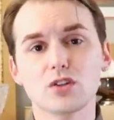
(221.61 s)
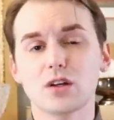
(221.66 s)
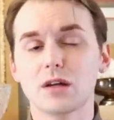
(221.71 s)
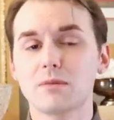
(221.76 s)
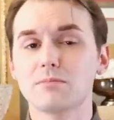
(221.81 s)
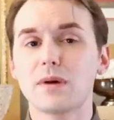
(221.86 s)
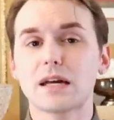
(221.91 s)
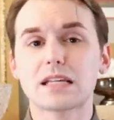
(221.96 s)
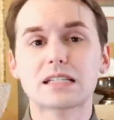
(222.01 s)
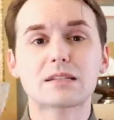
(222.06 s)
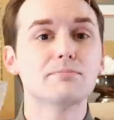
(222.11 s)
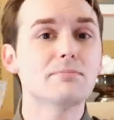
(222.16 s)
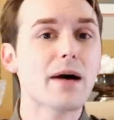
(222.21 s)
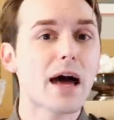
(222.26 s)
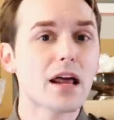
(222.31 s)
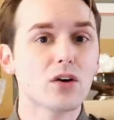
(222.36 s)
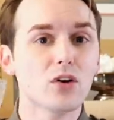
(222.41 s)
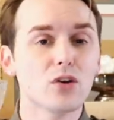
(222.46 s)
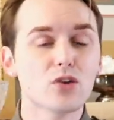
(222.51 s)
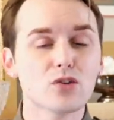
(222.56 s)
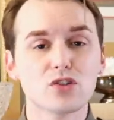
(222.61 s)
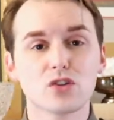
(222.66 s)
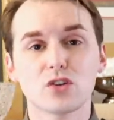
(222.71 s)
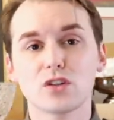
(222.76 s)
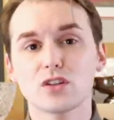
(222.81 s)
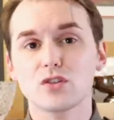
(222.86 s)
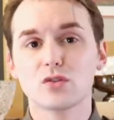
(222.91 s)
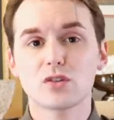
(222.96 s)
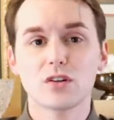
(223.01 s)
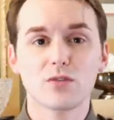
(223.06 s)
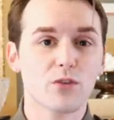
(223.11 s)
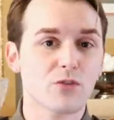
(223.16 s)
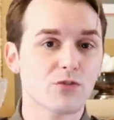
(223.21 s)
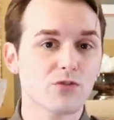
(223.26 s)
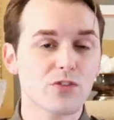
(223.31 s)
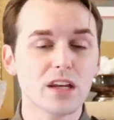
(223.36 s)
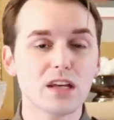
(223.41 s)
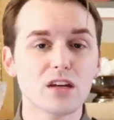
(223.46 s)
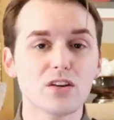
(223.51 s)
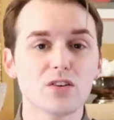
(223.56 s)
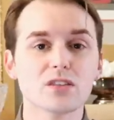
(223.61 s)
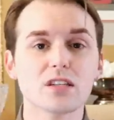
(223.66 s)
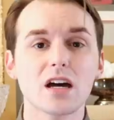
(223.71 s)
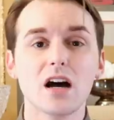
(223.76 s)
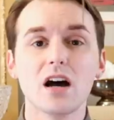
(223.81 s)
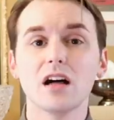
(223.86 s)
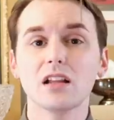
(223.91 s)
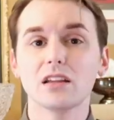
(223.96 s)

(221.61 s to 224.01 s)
you can mix metals, you can do different finials,